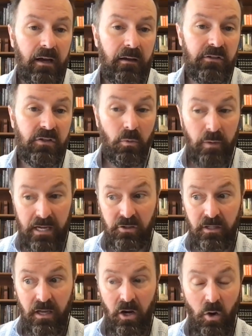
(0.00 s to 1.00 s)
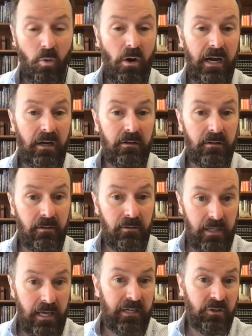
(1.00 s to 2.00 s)
So we actually acquired
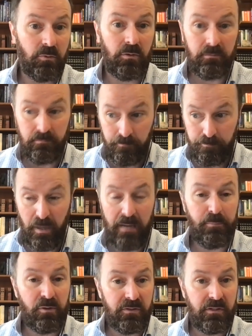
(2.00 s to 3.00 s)
the actual papers